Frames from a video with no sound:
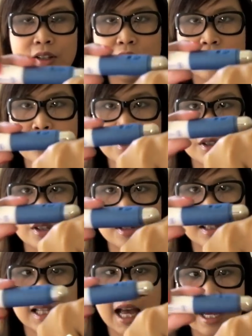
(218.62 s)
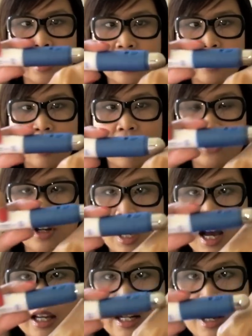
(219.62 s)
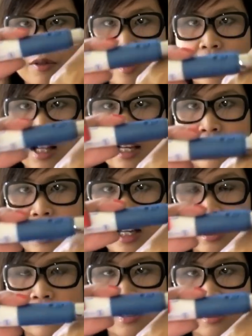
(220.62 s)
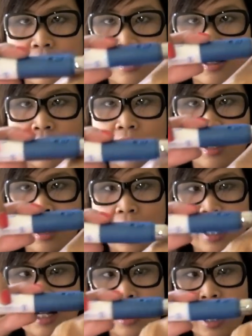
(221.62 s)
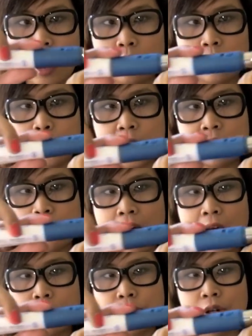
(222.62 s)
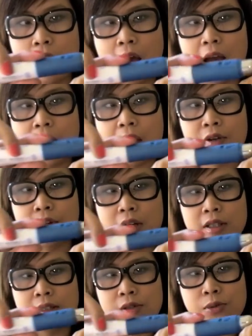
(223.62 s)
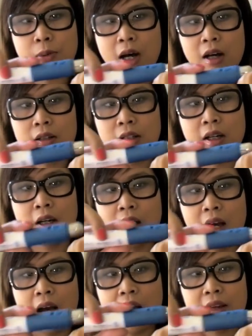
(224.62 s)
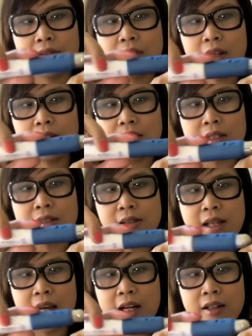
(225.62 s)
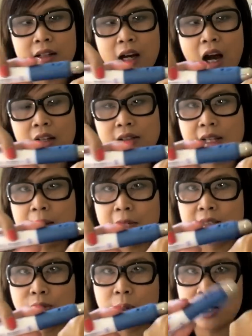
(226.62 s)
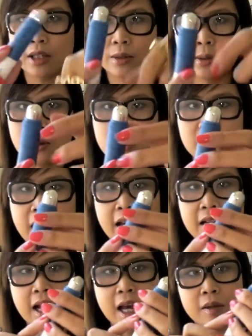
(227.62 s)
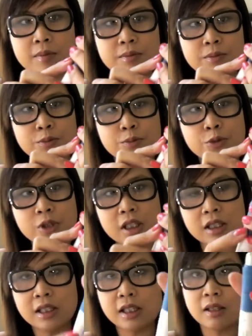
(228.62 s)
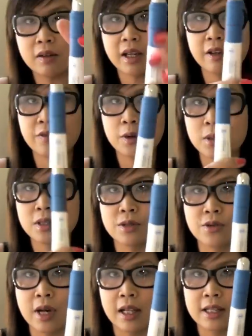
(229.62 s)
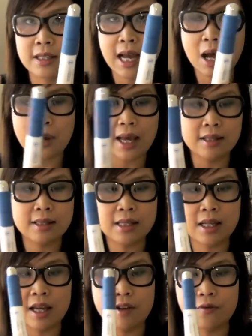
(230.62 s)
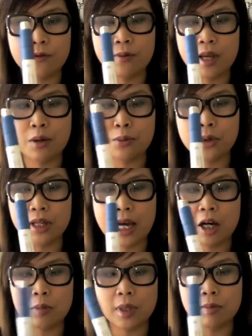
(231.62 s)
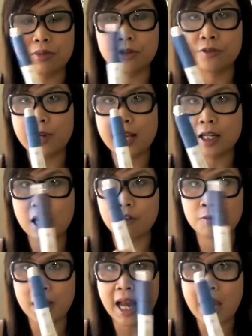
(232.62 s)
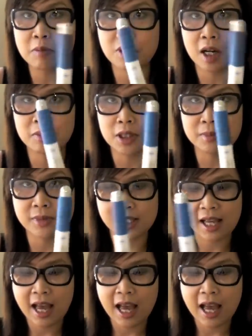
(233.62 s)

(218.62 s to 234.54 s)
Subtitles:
So you just slide it on your eye area like this, and it helps massage your eye areas as well. I think the design and the concept is quite cool, and I'm really looking forward to try this out and see if it would help improve any of my eye problems.